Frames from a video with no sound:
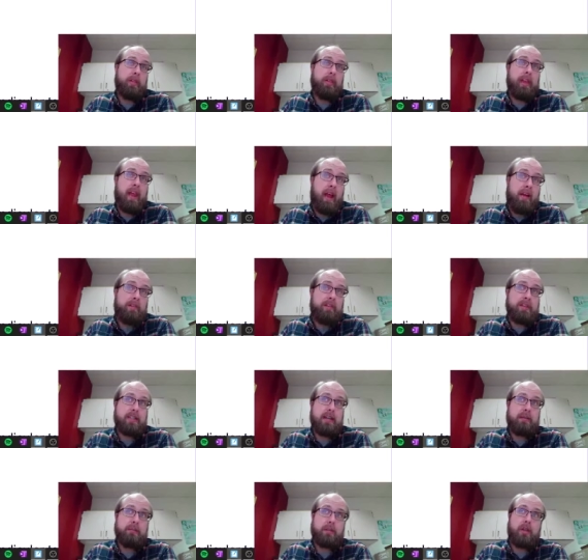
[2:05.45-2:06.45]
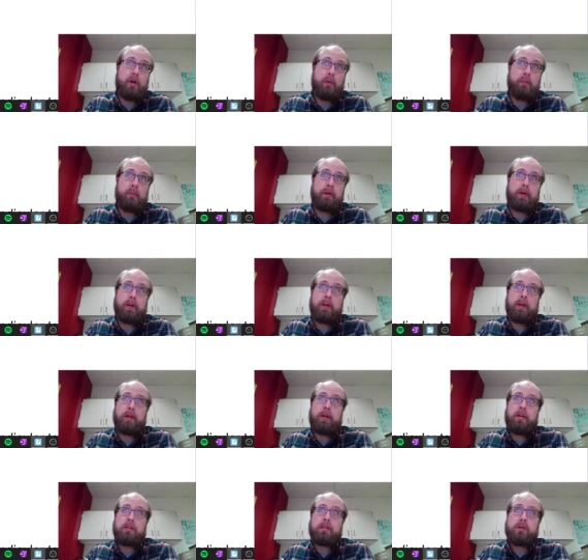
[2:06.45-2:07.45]
They have the same slope.
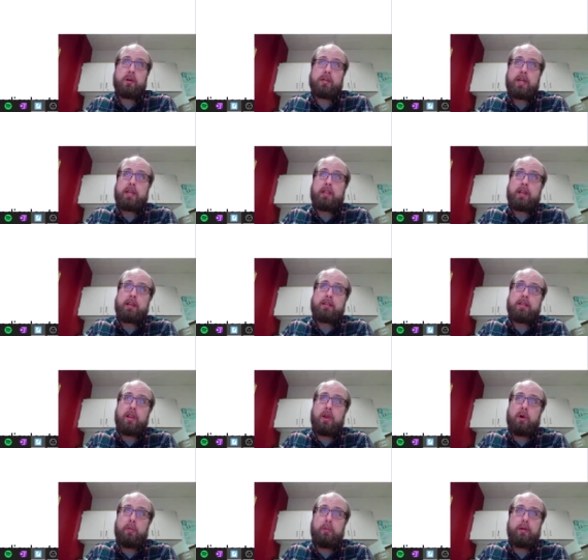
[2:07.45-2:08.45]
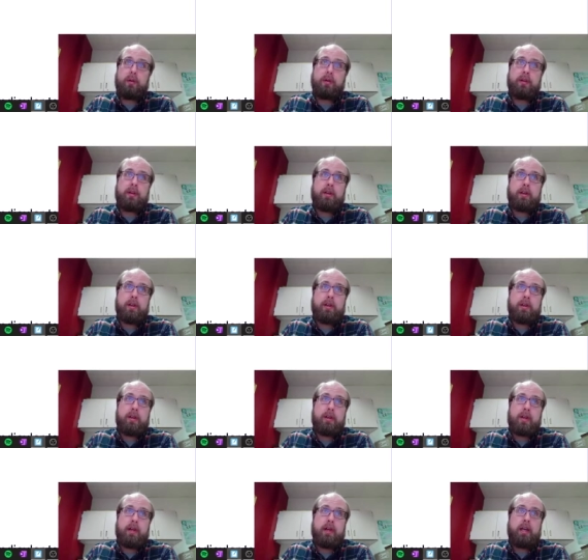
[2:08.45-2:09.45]
So I take that slope
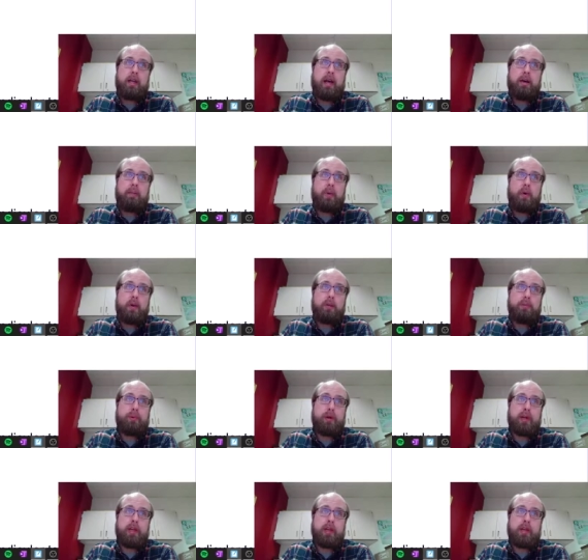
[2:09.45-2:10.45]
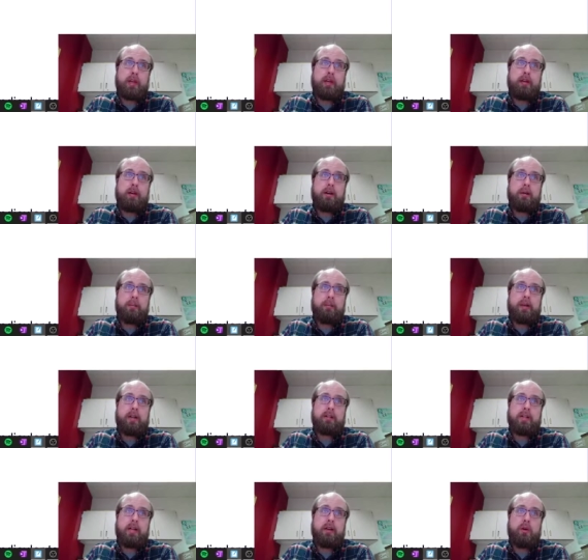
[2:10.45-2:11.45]
and I'm going to put it in here
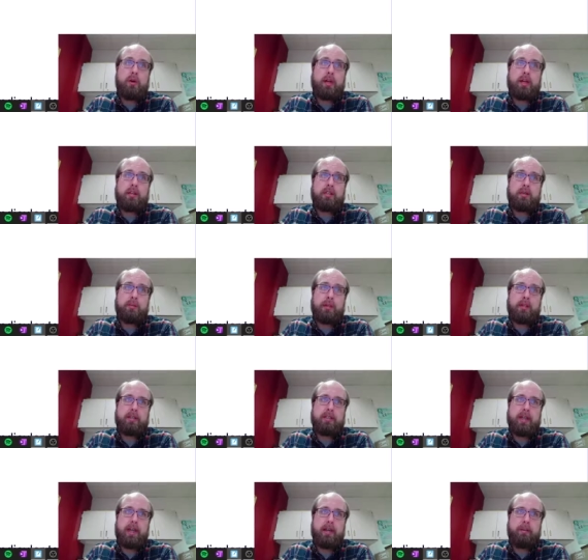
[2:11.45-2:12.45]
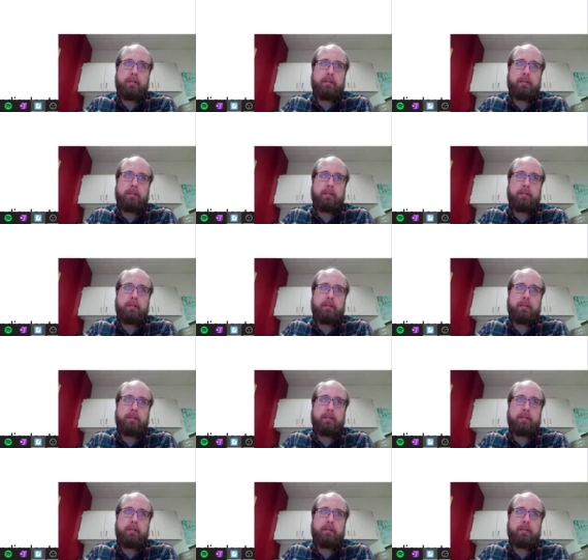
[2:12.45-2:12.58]
because I know it has to be the same.